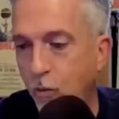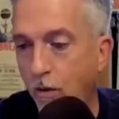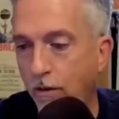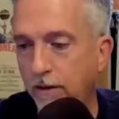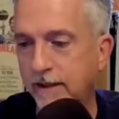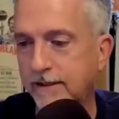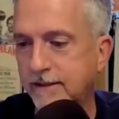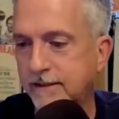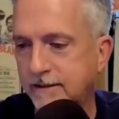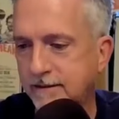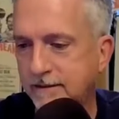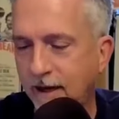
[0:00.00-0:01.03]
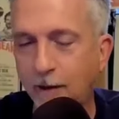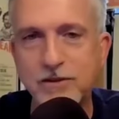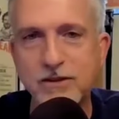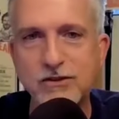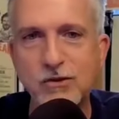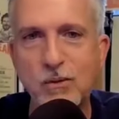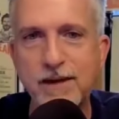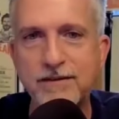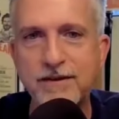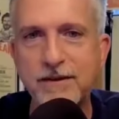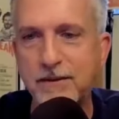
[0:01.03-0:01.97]
This is
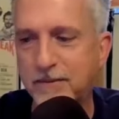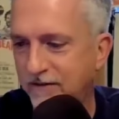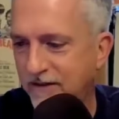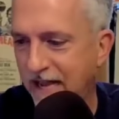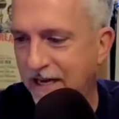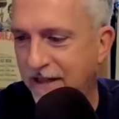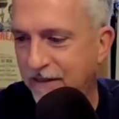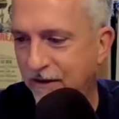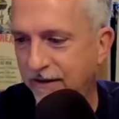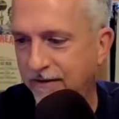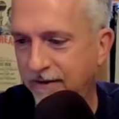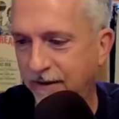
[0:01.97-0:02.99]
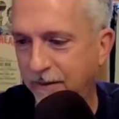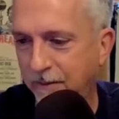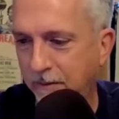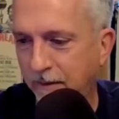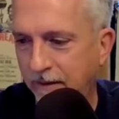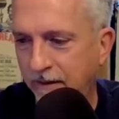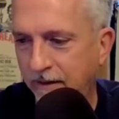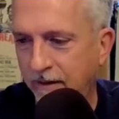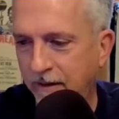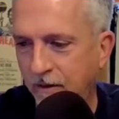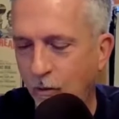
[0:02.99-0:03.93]
wild. An NBA
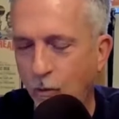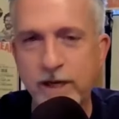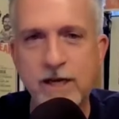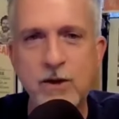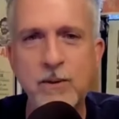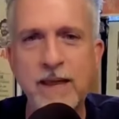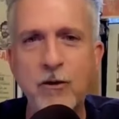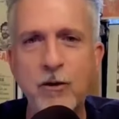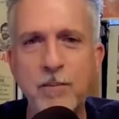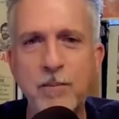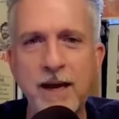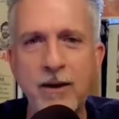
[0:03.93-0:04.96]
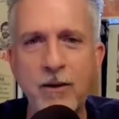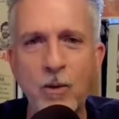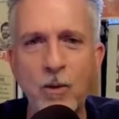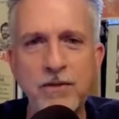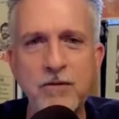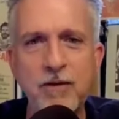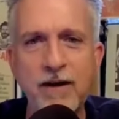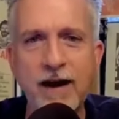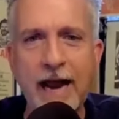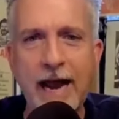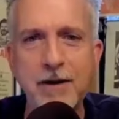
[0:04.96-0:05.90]
insider
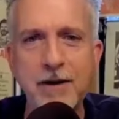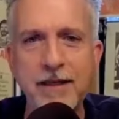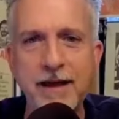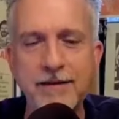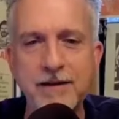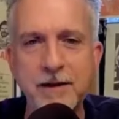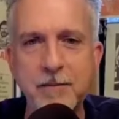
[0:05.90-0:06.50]
predicting a